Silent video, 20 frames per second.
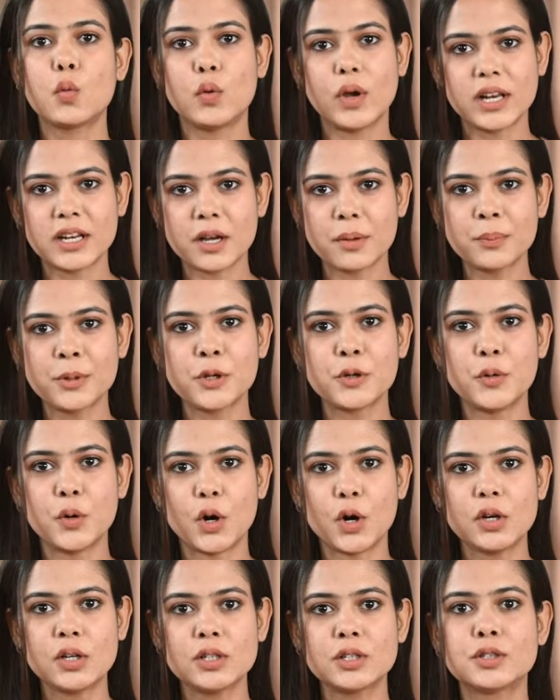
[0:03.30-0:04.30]
Welcome you
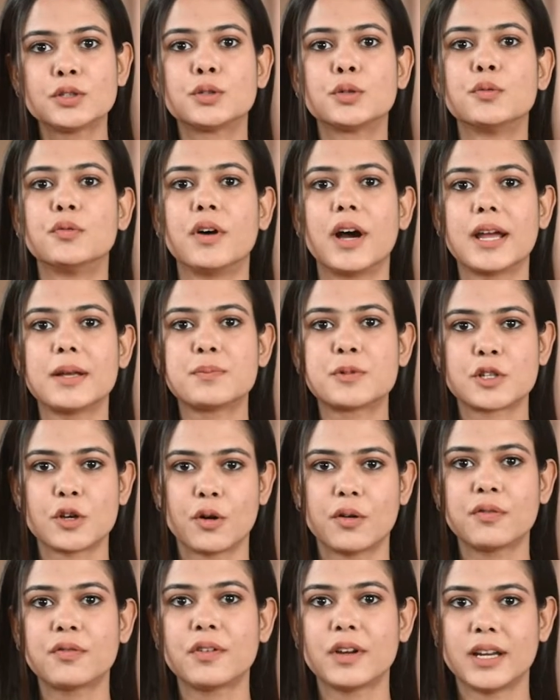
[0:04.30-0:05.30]
all to Vibes
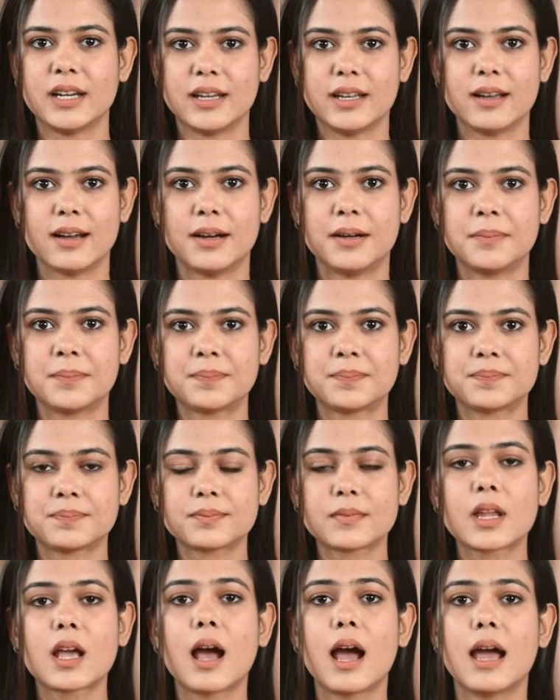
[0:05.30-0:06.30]
of India.
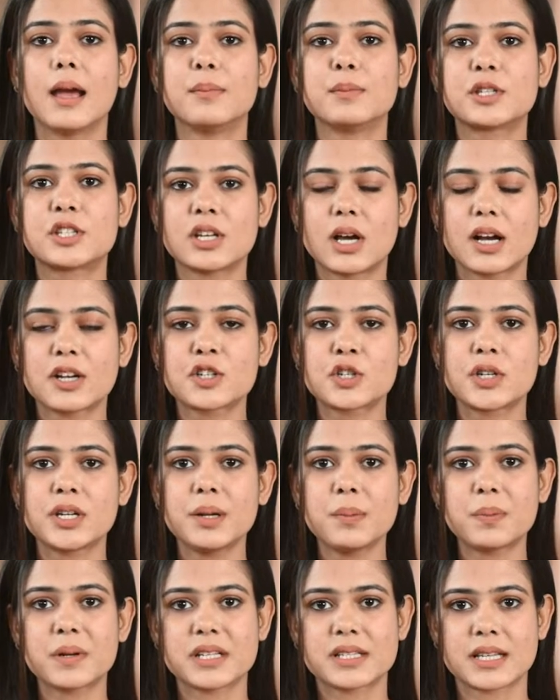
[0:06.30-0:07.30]
I am
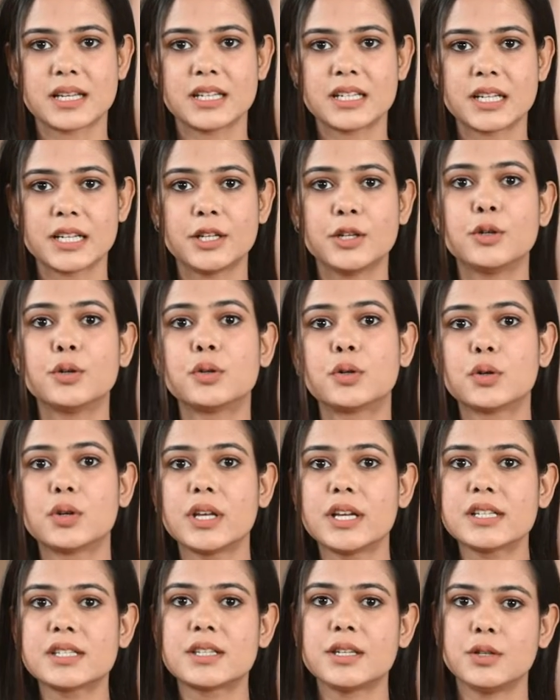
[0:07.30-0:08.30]
Sakshee presenting you
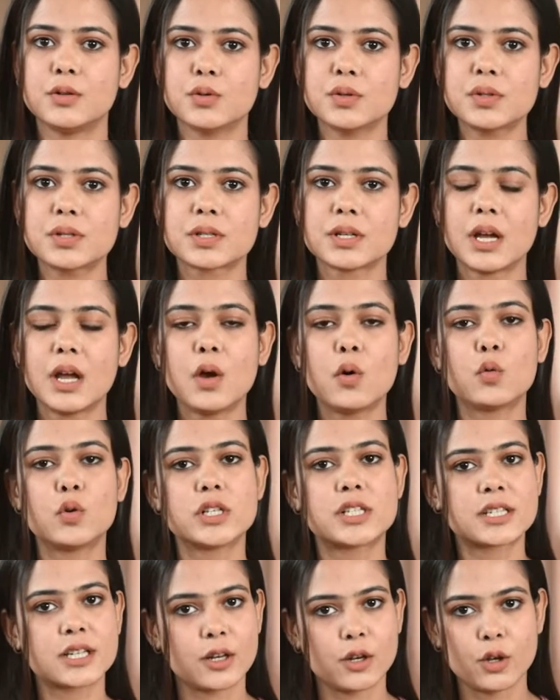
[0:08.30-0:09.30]
today's news
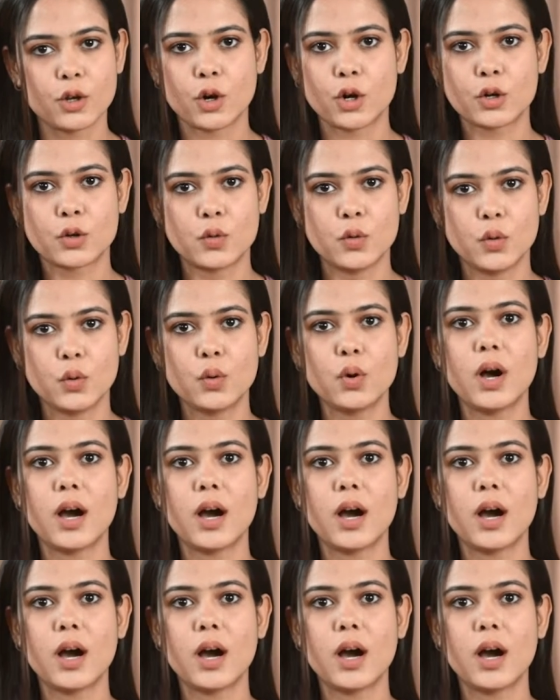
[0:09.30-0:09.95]
which cannot go